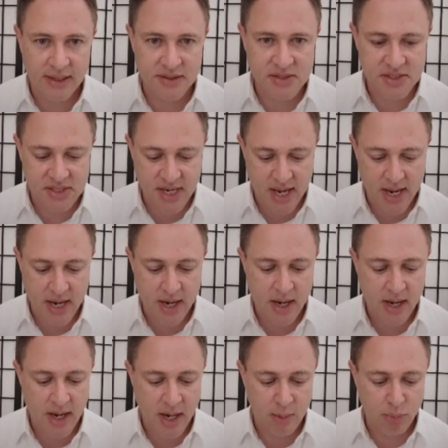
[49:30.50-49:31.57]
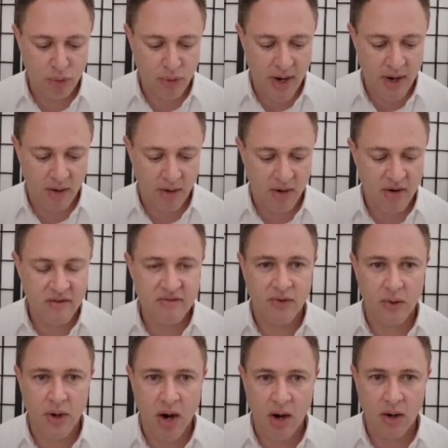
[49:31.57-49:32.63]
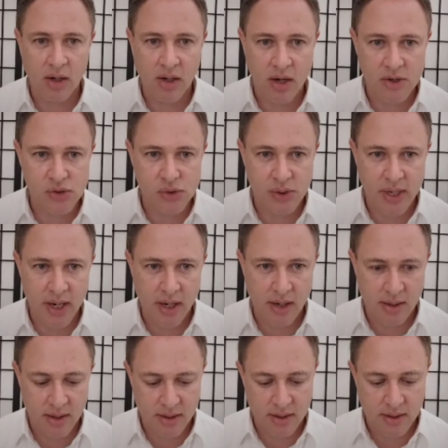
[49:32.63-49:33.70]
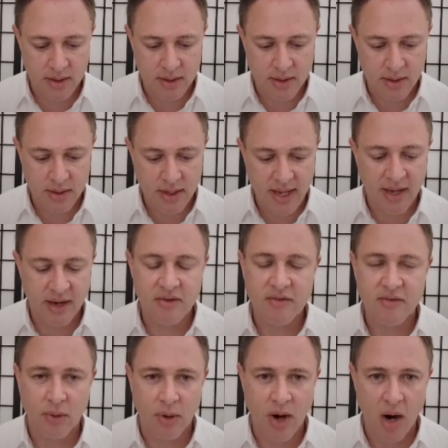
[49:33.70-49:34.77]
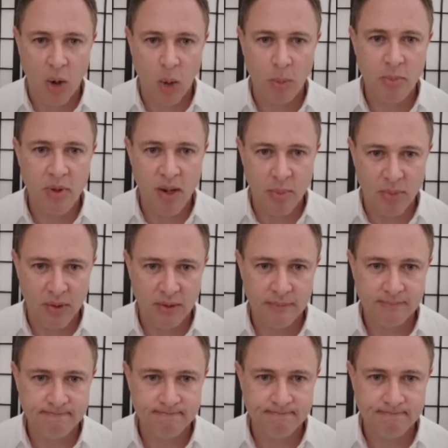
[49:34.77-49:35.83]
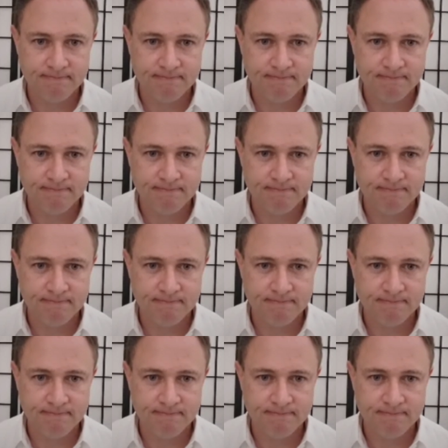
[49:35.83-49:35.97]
and say a prayer for our country and for our people."